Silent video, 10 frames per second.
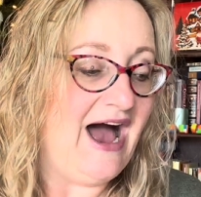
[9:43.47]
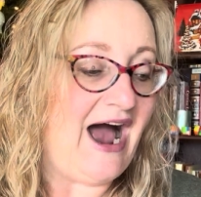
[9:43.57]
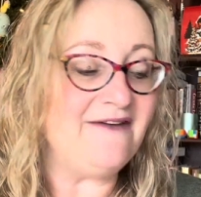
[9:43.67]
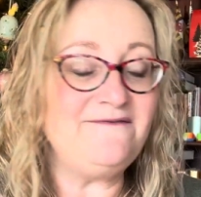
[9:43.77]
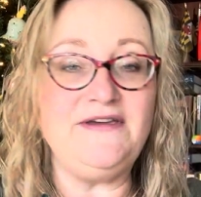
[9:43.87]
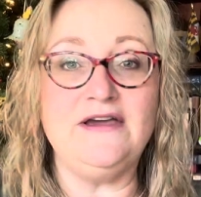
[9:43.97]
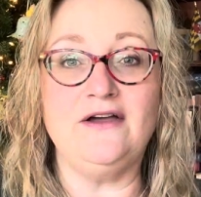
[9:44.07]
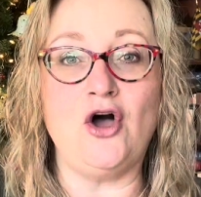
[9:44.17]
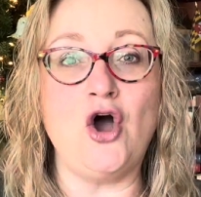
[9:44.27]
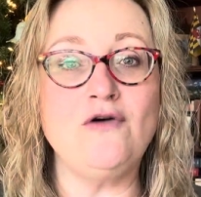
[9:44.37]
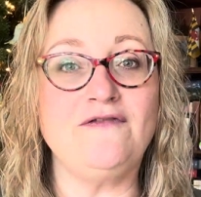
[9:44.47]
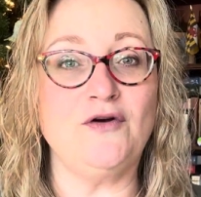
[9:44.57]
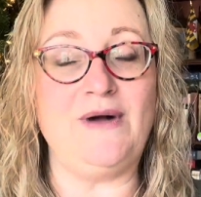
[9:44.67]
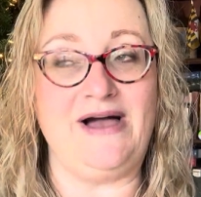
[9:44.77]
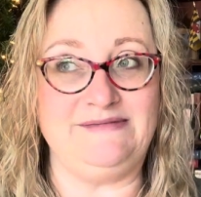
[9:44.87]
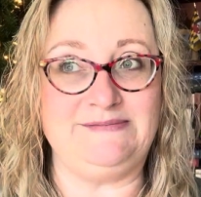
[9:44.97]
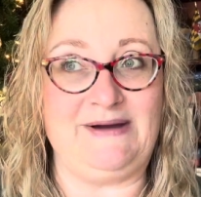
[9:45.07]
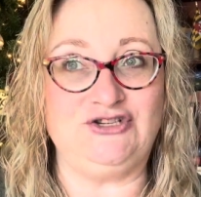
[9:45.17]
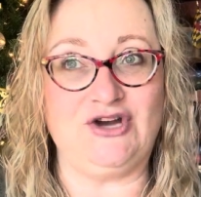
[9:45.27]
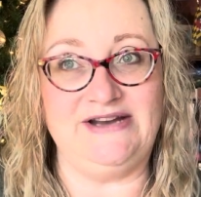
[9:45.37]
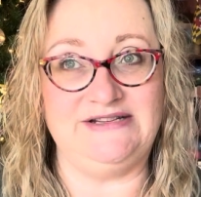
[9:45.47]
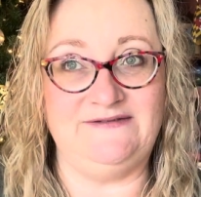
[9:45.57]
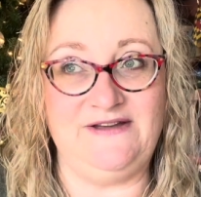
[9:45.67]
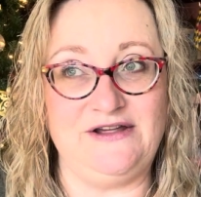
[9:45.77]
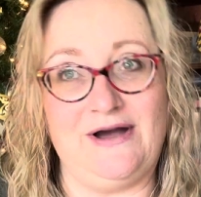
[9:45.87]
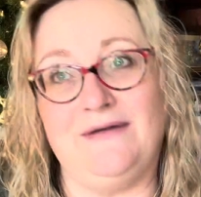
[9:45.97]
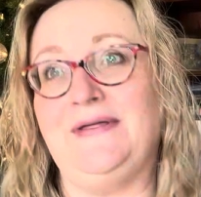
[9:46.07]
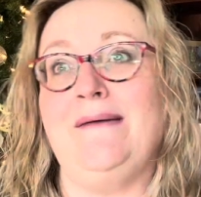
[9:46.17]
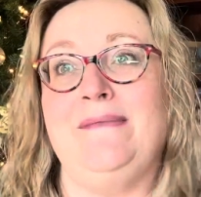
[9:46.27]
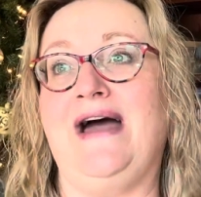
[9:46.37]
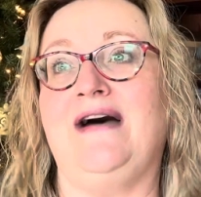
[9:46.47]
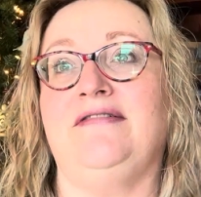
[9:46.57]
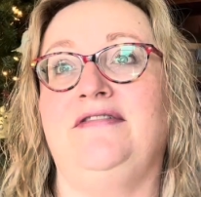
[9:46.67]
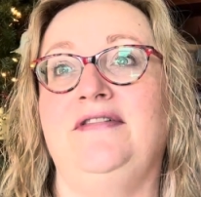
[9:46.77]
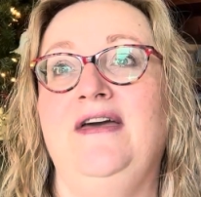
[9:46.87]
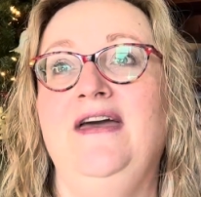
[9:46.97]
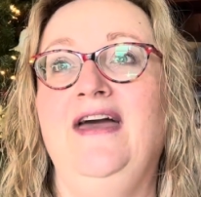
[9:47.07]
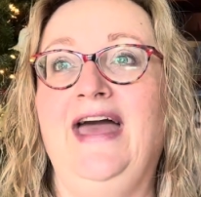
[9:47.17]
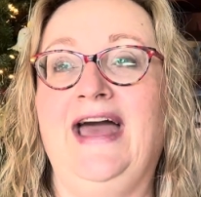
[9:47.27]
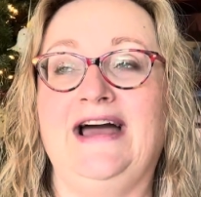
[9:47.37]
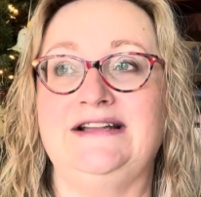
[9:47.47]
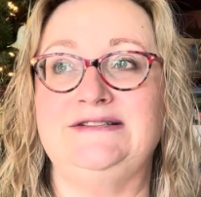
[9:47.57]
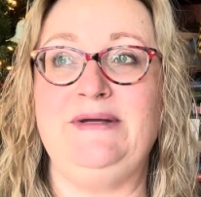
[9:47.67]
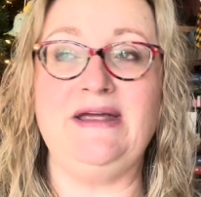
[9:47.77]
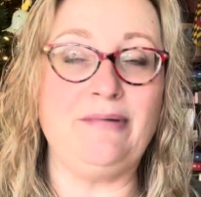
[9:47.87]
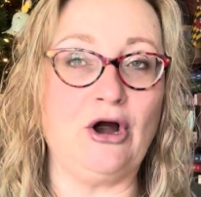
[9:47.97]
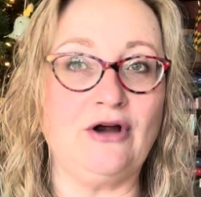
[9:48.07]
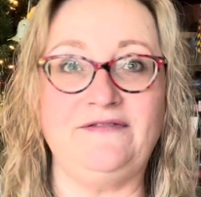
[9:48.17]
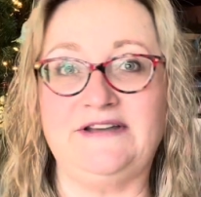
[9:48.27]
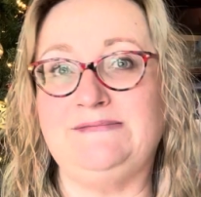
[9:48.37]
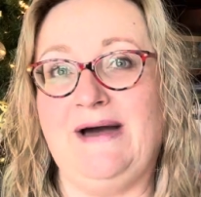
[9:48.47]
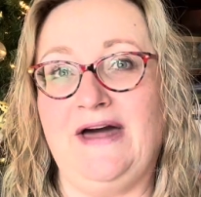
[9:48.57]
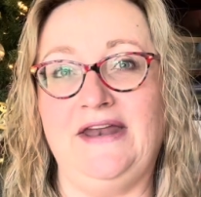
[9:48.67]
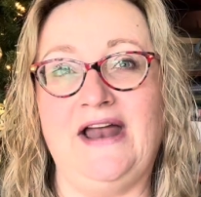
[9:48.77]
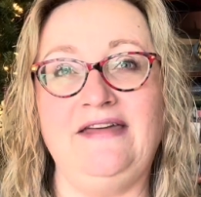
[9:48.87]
I feel overwhelmed by trying to figure out that math and being perfect about it.